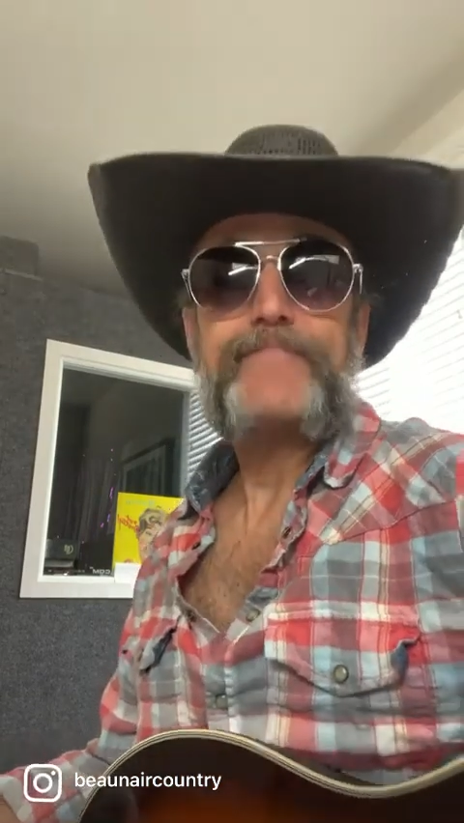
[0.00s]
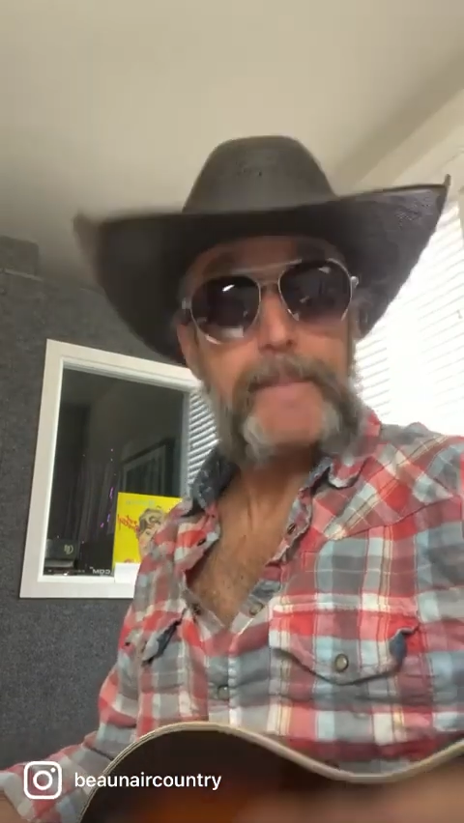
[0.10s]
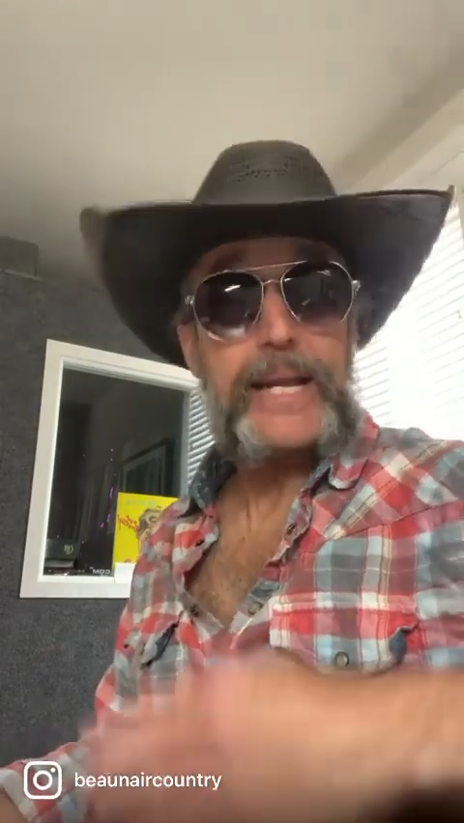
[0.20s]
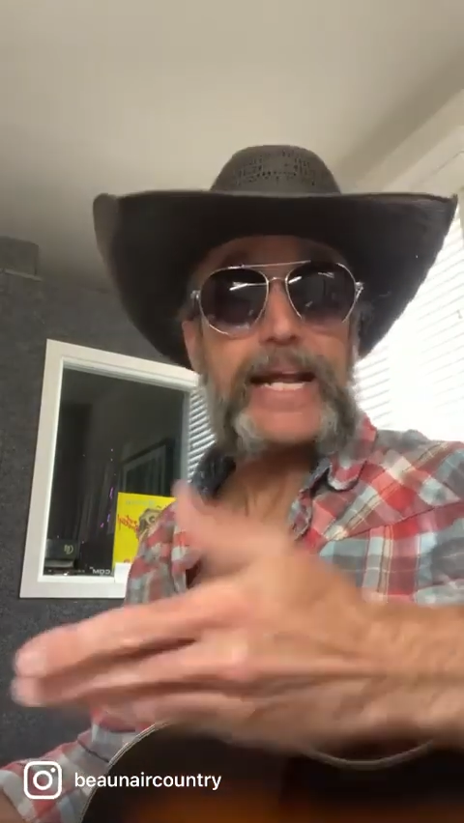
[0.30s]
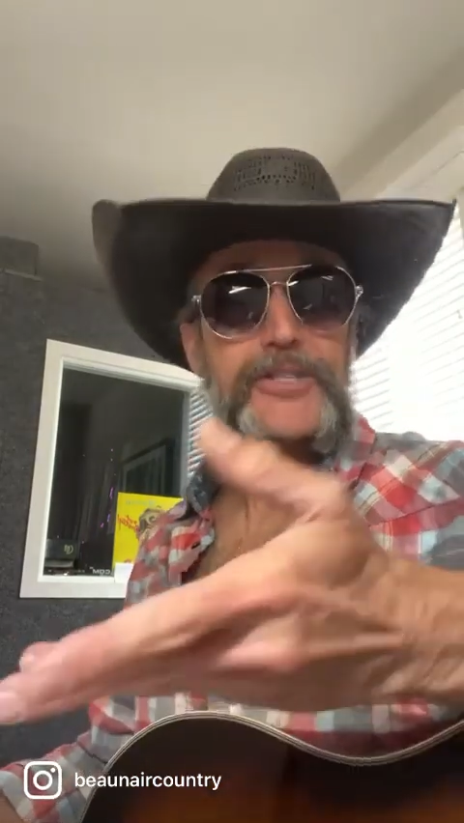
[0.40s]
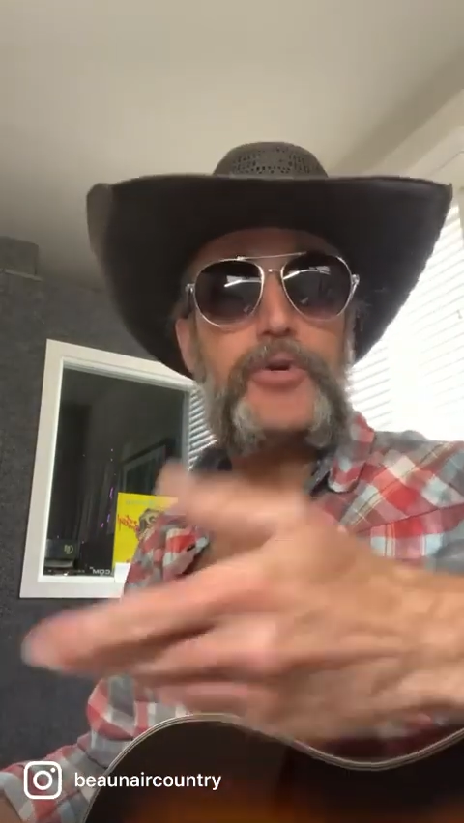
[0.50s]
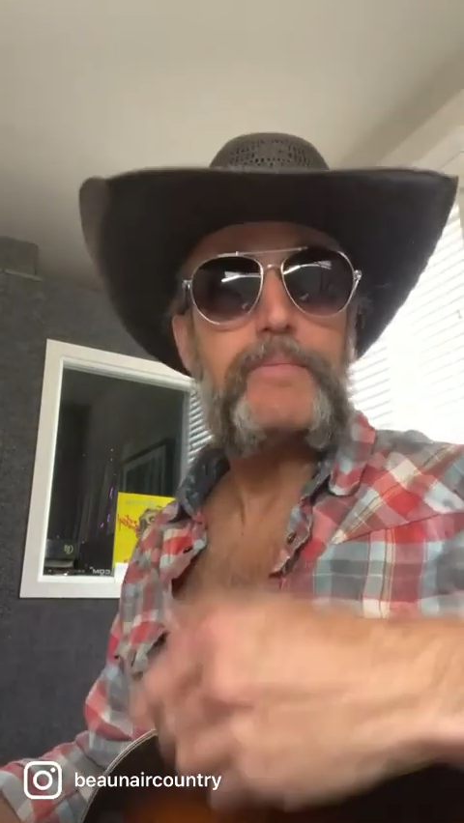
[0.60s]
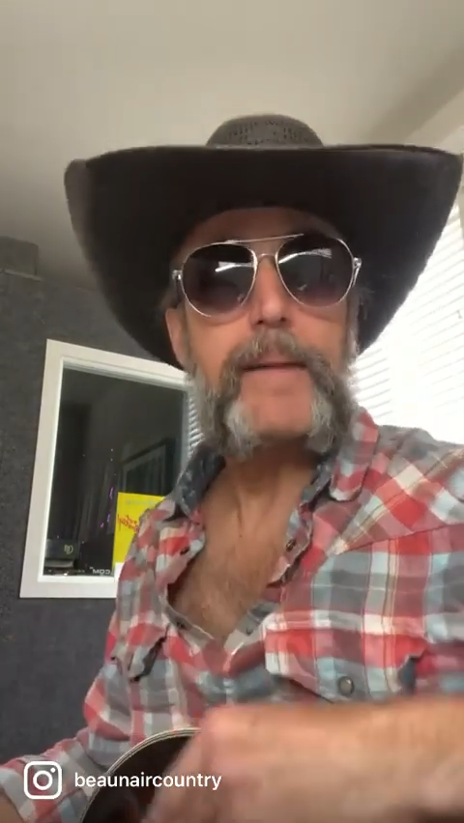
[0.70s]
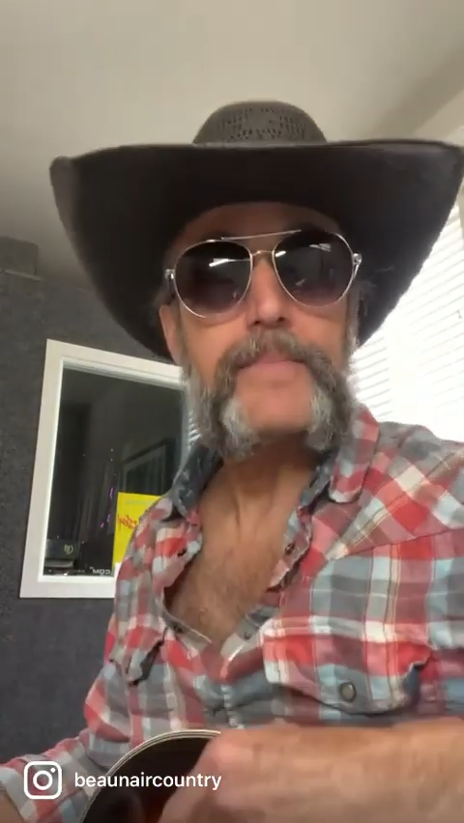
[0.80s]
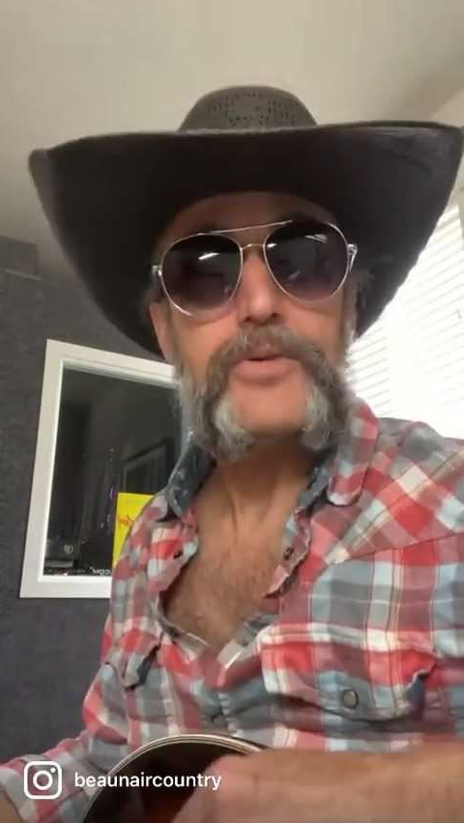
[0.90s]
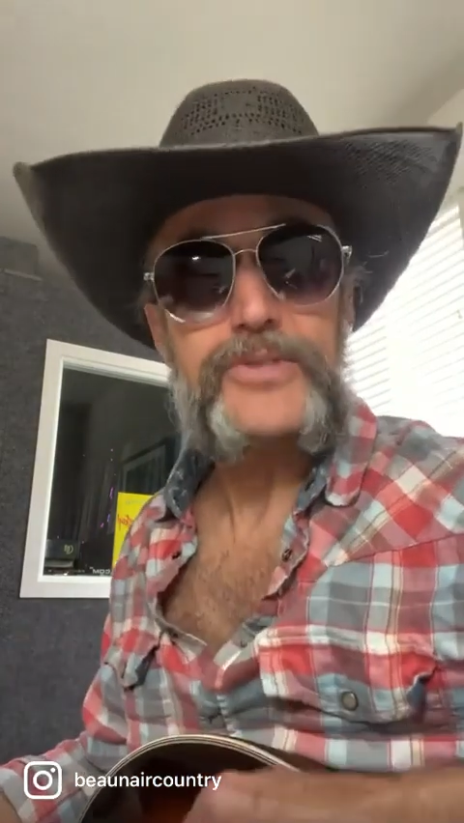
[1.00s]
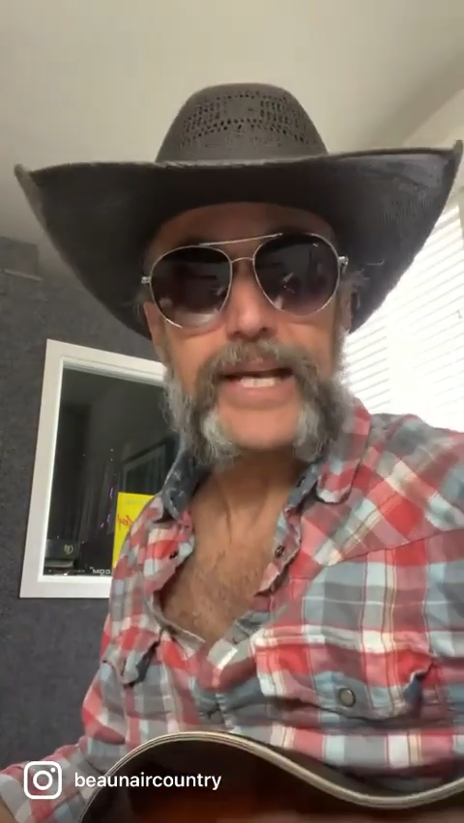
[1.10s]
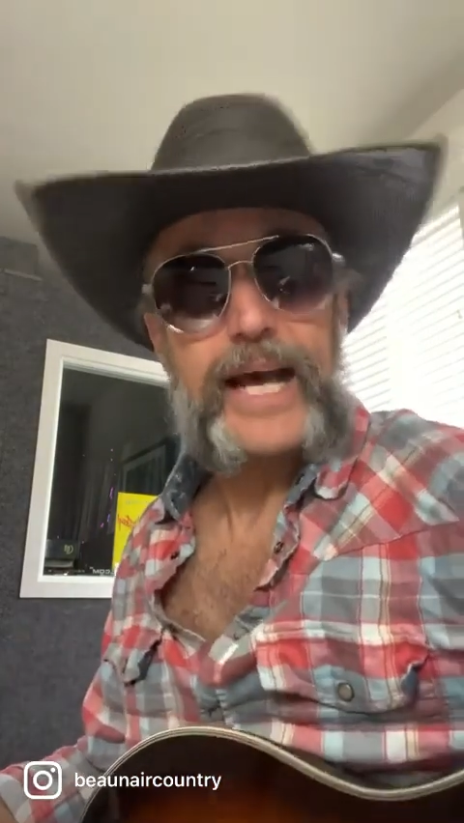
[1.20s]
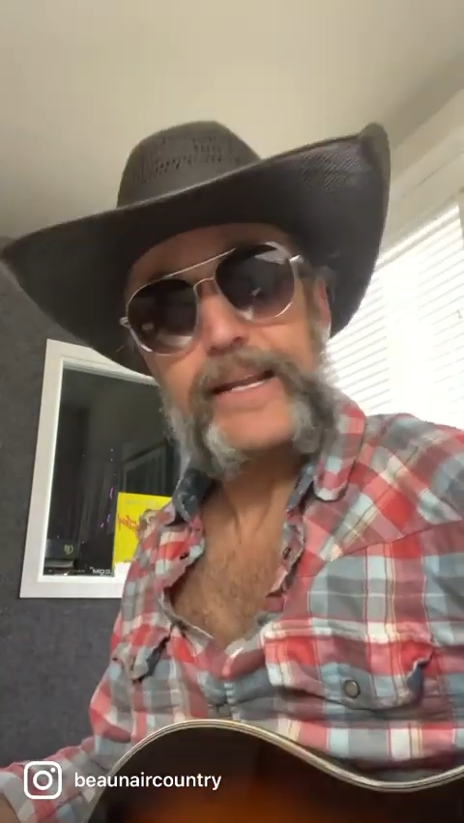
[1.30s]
I mean, I do with my music.